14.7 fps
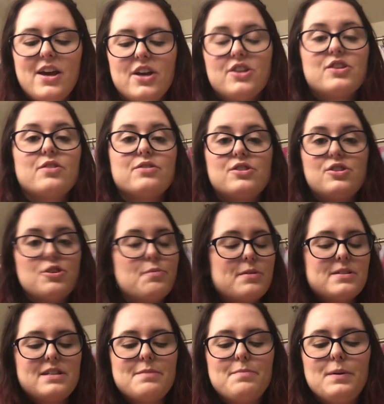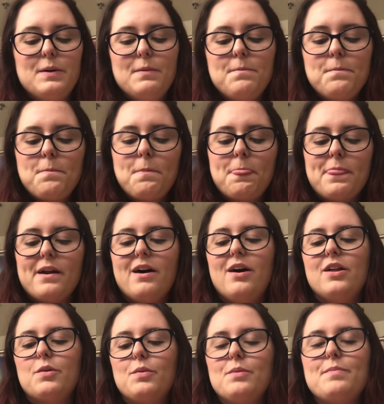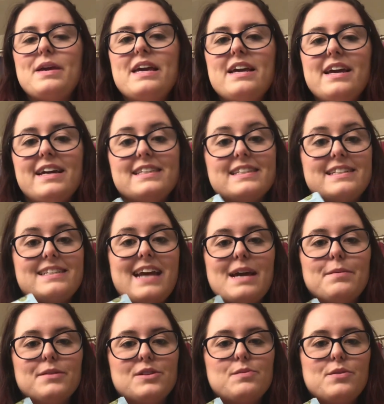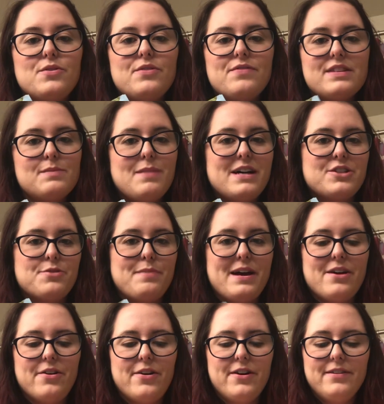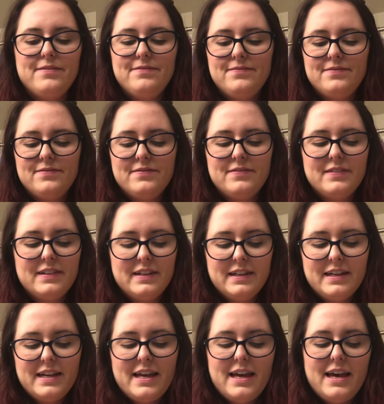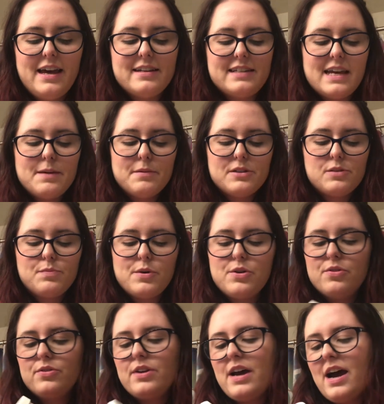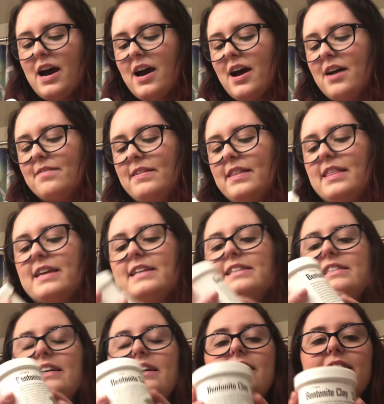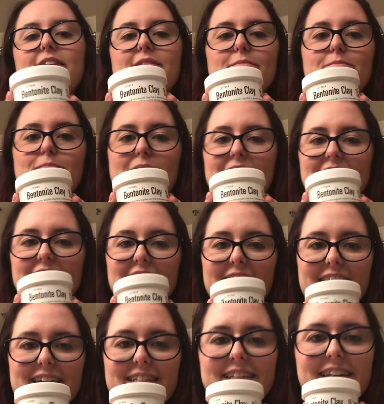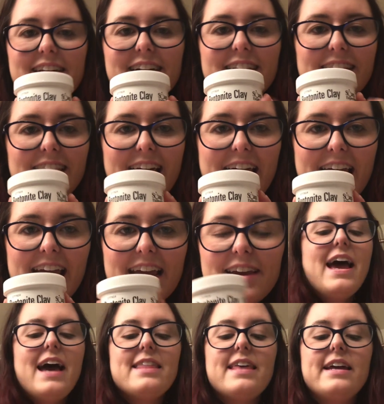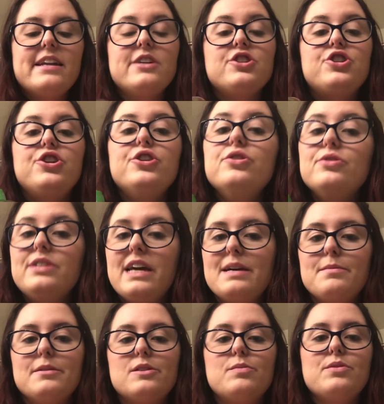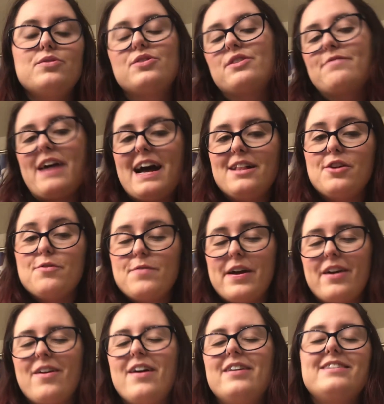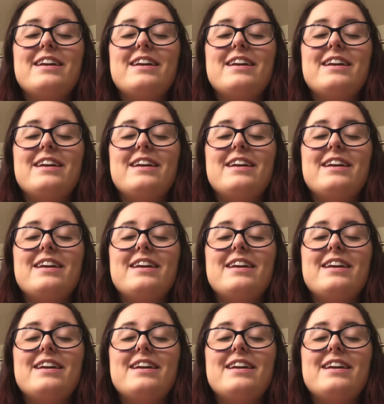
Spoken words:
So it's super simple. All it will be is a tablespoon of this matcha powder, a tablespoon of this Bentonite clay, and then 2 tablespoons of aloe vera.